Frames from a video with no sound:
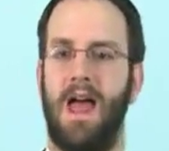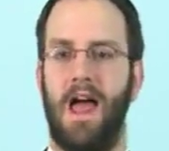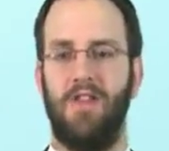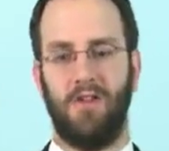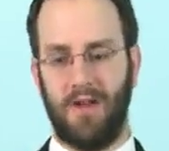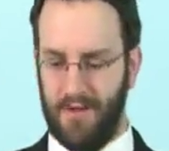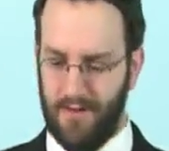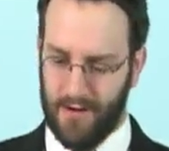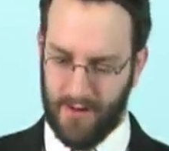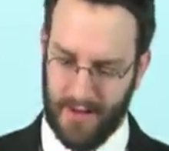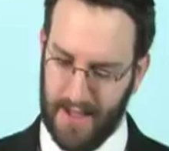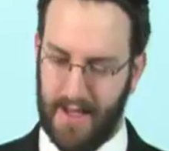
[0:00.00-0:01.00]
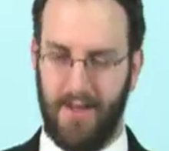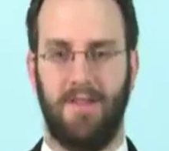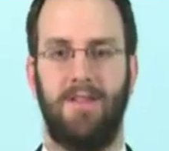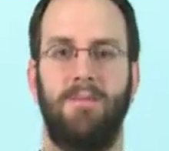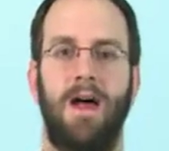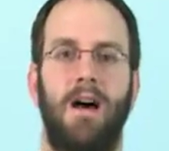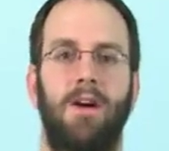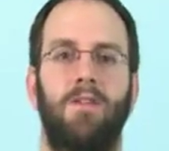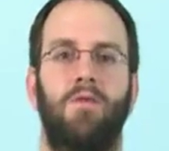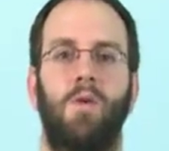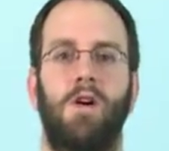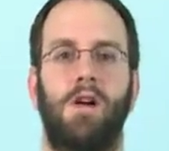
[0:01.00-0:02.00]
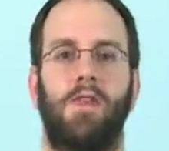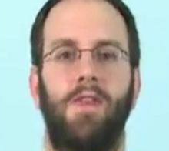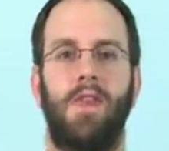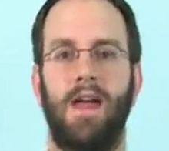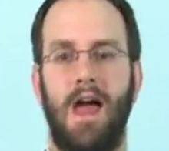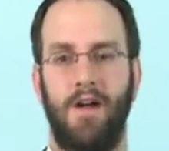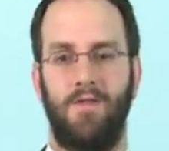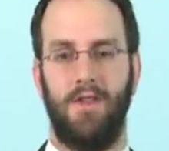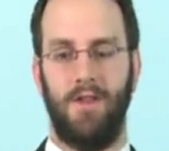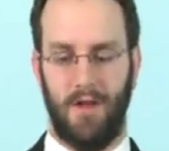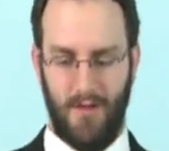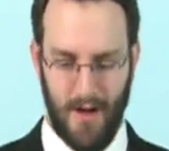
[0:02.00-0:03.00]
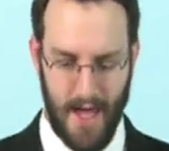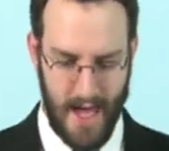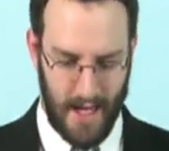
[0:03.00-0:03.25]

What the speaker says: And they're given a ridiculous amount of work that they have to do